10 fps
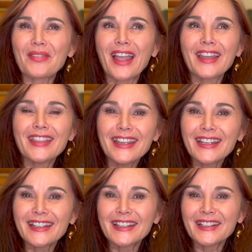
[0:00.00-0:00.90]
I
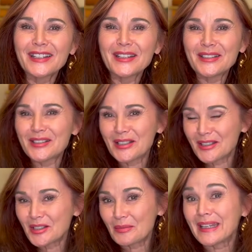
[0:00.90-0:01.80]
think
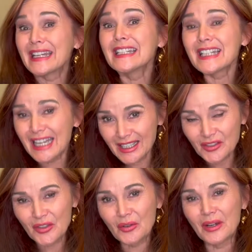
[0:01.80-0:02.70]
to begin to answer
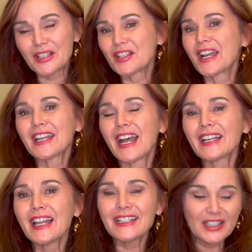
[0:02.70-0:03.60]
the question, I'd
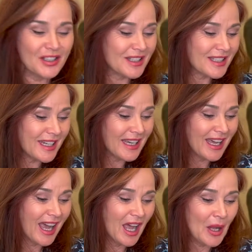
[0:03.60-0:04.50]
like to just
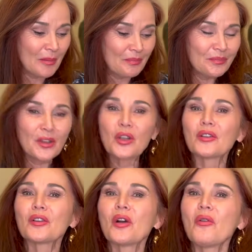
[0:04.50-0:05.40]

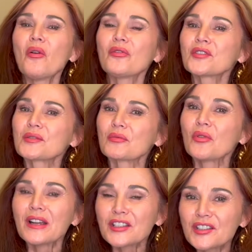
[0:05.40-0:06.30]
go over some
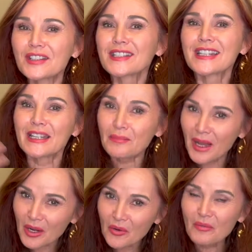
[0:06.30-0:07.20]
questions in my
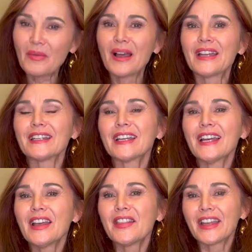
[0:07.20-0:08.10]
own mind
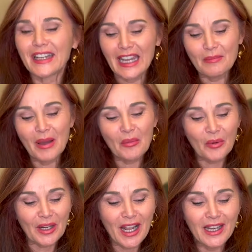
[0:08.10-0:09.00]
that came up
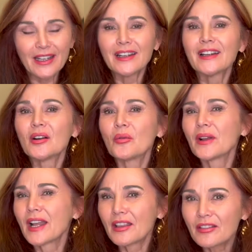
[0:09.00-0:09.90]
when
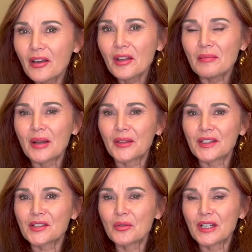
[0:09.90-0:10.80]
I thought about this
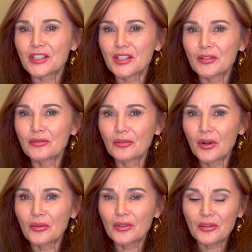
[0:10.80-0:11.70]
question of
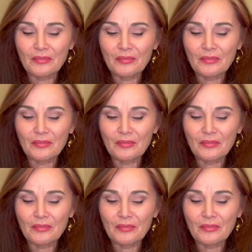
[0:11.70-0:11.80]
growth.